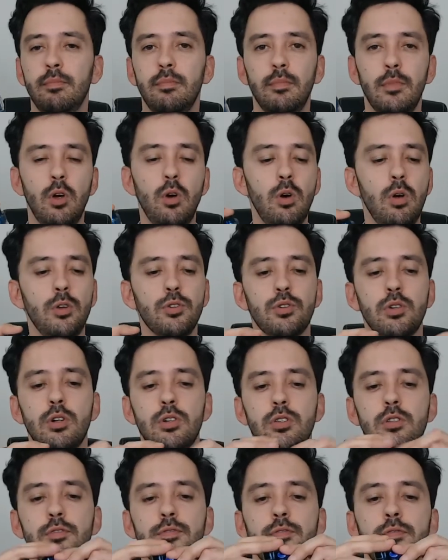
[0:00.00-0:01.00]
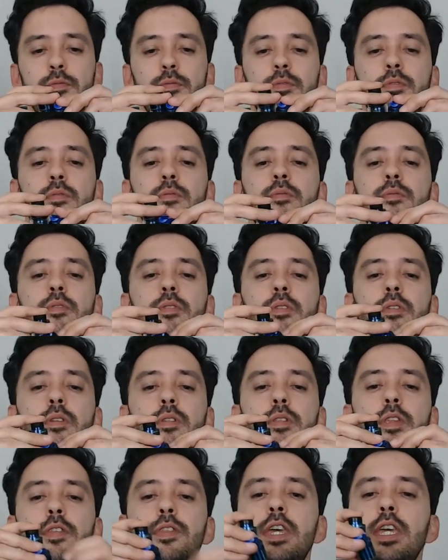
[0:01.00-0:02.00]
all sorts of
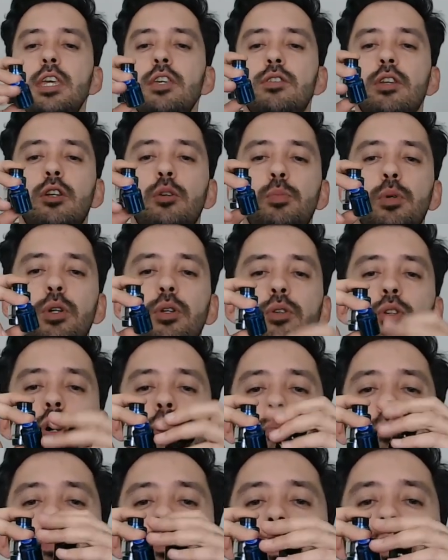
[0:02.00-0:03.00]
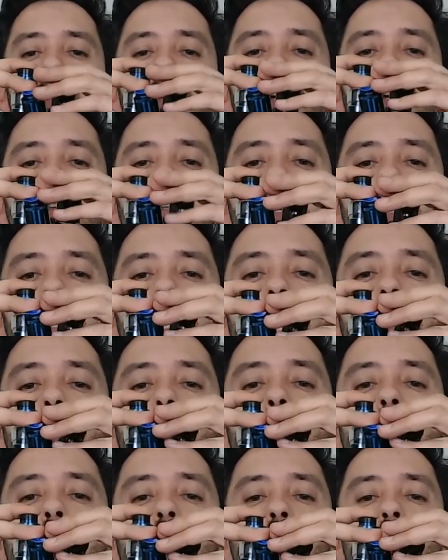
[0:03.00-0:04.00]
the thingies that you put on top. They're the
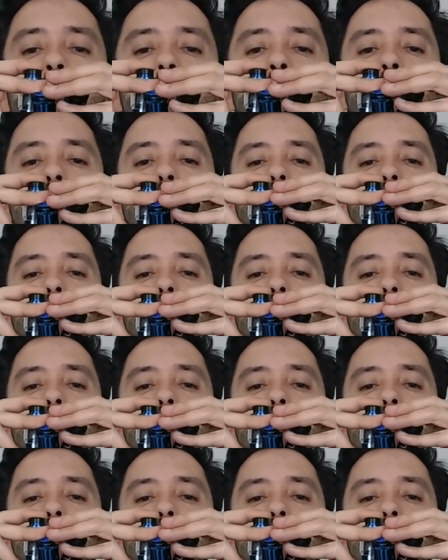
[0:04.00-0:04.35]
atomizers.